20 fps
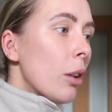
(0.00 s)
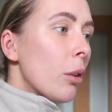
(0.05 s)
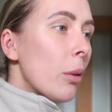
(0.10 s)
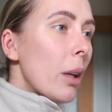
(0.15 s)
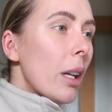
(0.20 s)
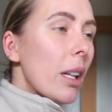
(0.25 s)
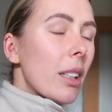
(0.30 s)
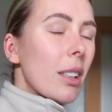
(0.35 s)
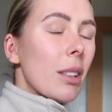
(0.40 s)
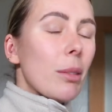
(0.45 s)

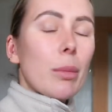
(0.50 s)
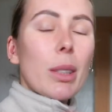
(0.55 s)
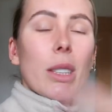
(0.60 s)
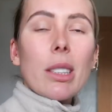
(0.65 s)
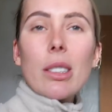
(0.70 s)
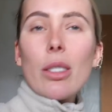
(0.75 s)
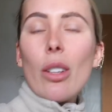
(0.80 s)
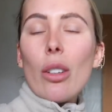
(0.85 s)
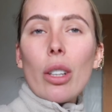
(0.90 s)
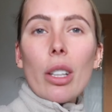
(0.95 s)
when I'm
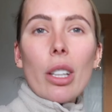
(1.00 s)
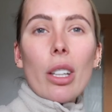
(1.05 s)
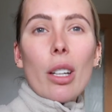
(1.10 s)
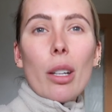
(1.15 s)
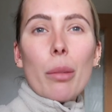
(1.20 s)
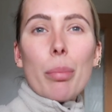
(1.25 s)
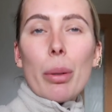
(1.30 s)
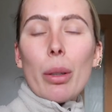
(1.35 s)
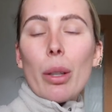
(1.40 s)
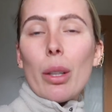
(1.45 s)
just not
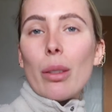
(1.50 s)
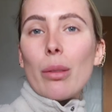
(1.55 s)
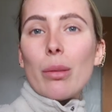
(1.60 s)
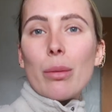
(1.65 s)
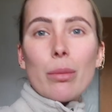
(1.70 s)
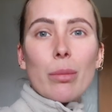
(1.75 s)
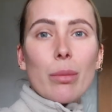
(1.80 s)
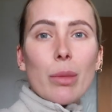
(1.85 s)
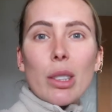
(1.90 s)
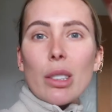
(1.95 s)
gonna put,
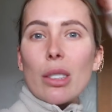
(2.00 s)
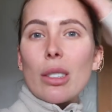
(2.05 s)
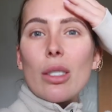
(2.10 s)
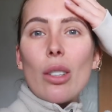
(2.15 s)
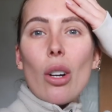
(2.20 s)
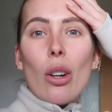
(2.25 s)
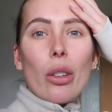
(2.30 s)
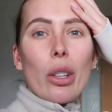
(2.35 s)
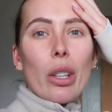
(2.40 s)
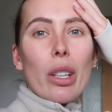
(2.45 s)
just
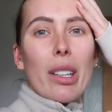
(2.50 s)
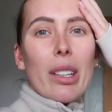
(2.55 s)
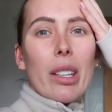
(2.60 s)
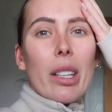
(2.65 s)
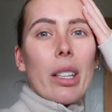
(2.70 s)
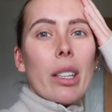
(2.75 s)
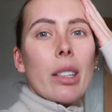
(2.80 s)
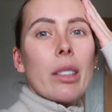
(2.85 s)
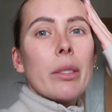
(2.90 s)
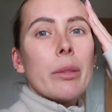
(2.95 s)
not
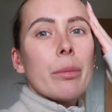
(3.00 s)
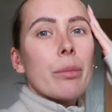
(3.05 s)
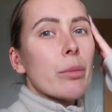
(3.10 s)
gonna